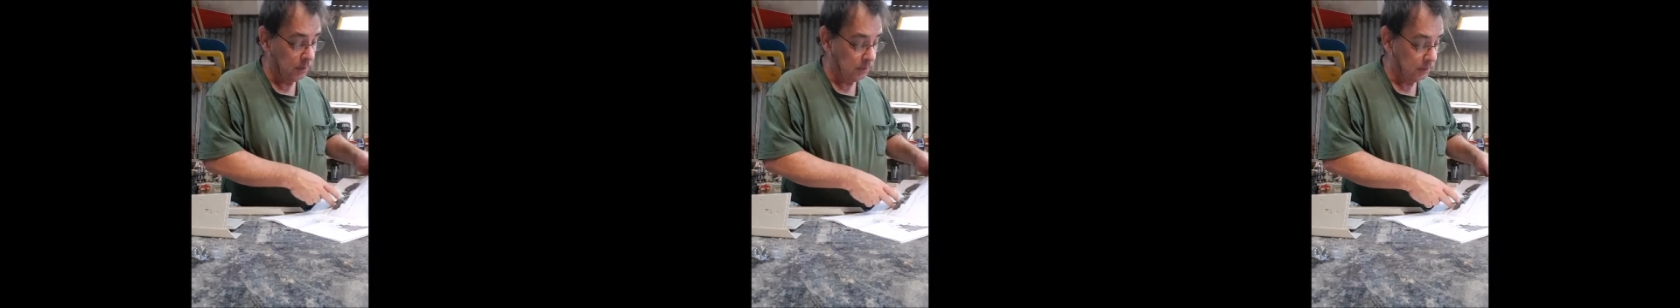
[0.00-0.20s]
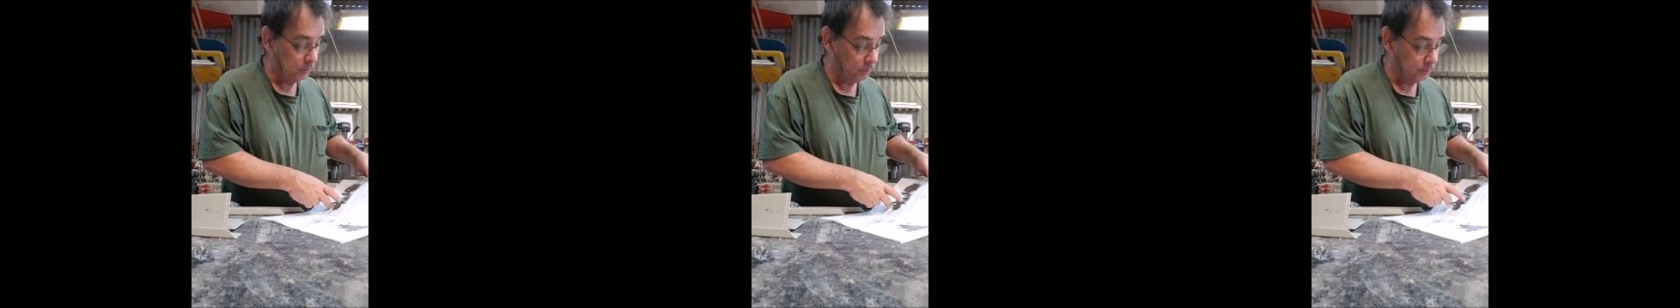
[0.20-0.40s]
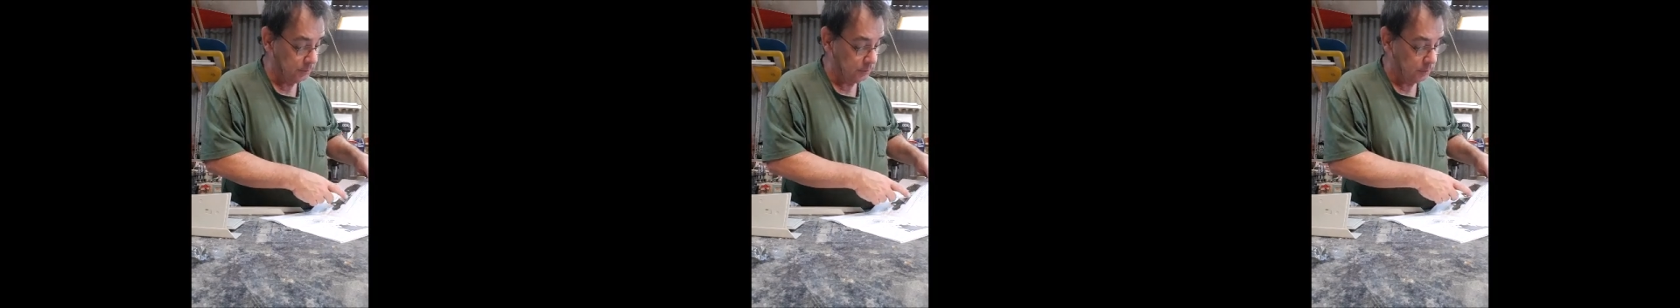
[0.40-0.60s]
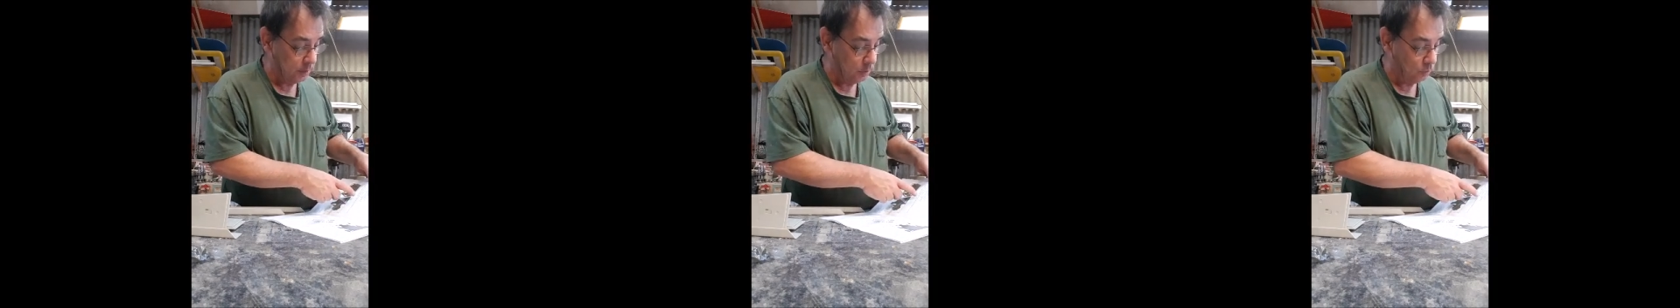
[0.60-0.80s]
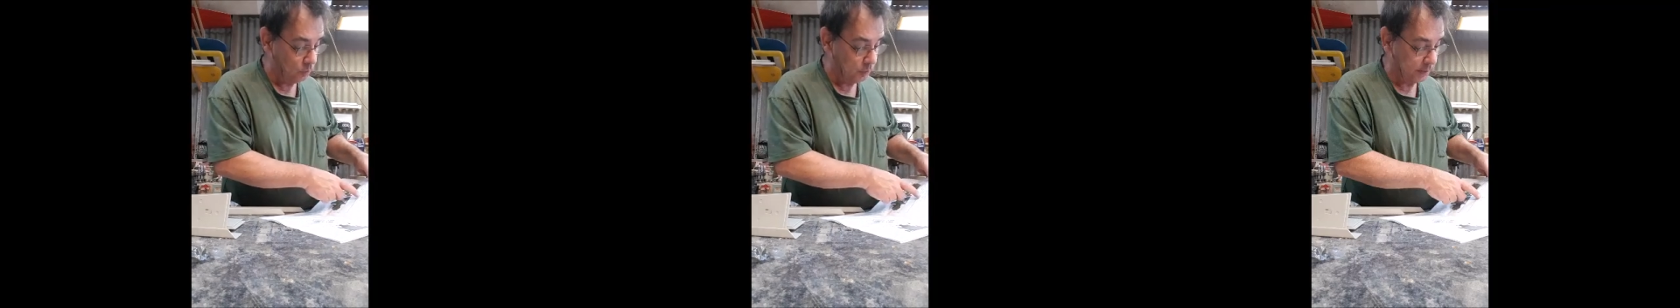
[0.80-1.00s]
Now, I didn't
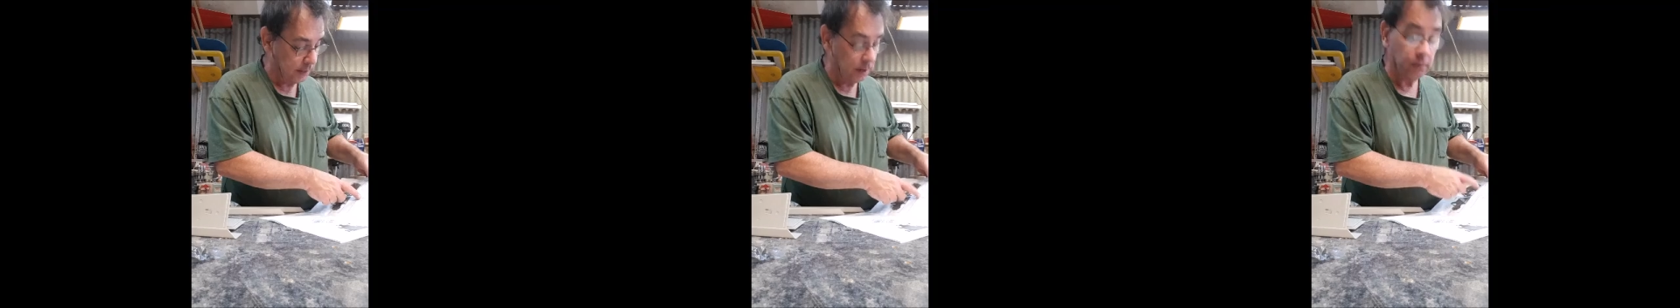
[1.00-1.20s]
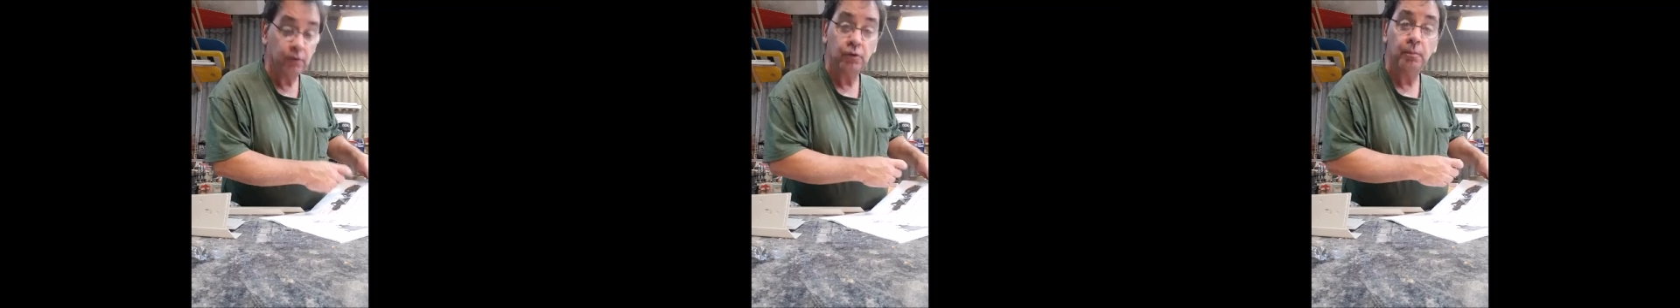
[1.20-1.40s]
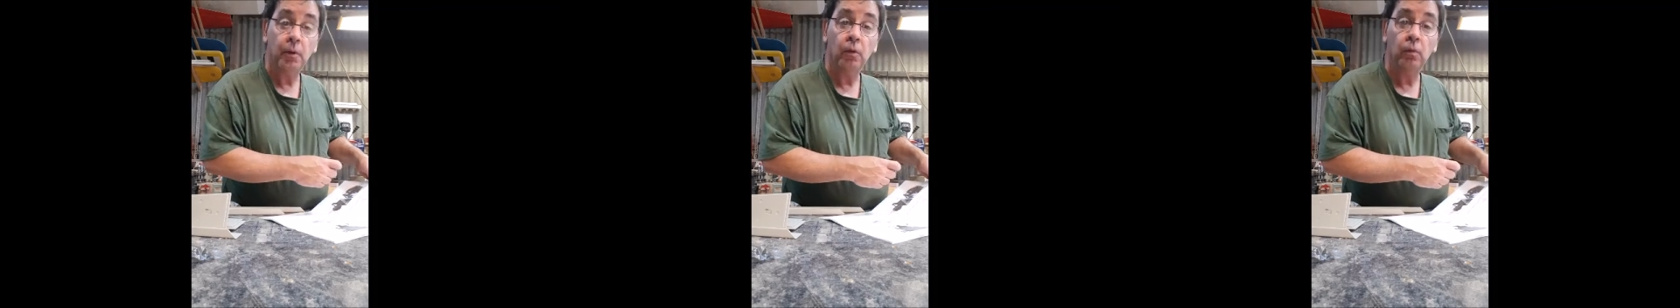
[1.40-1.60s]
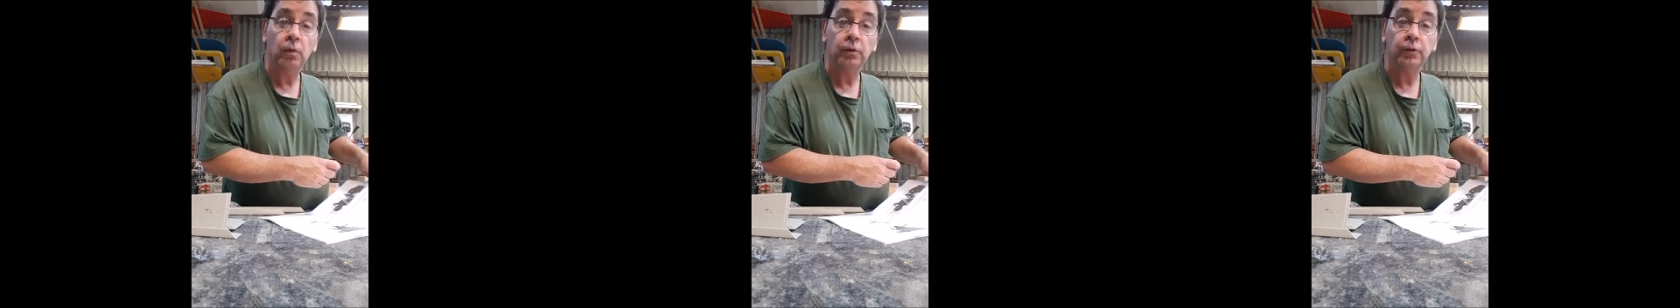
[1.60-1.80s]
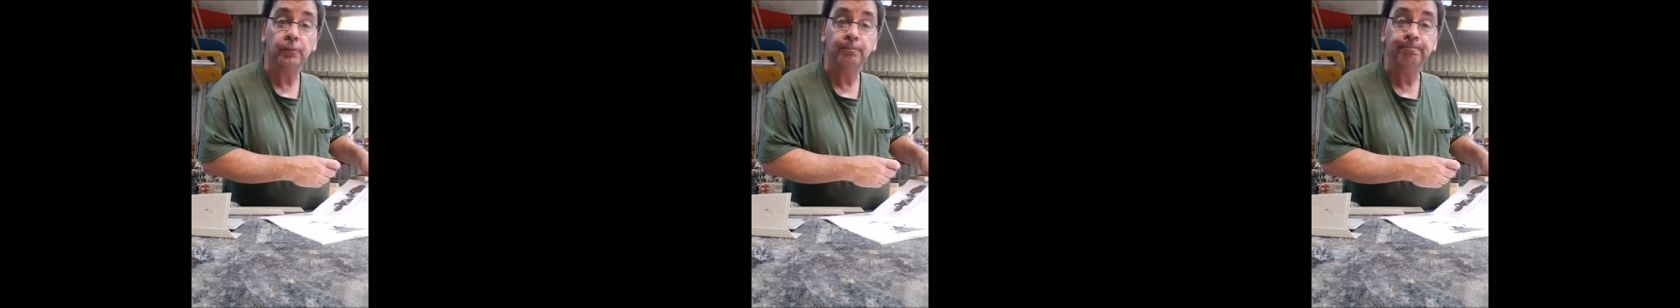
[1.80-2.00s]
know what a carriage bolt
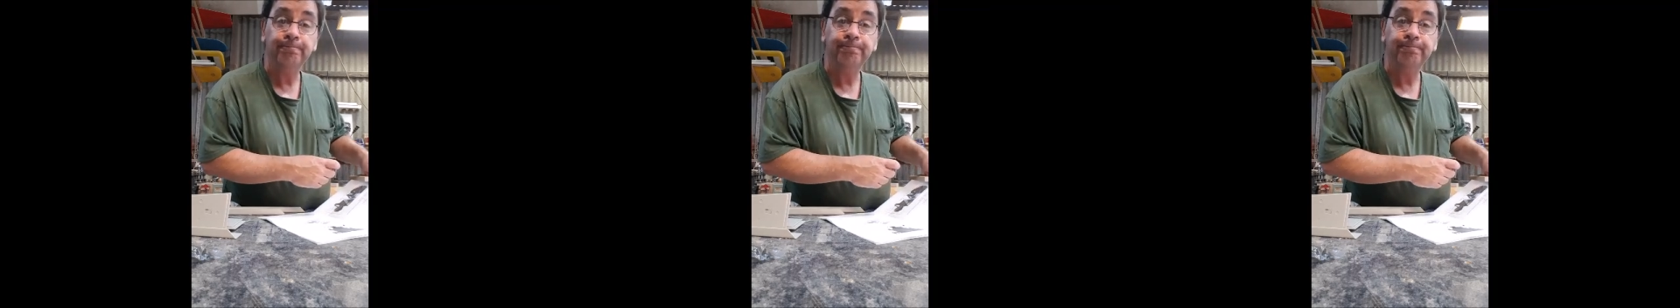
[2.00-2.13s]
was,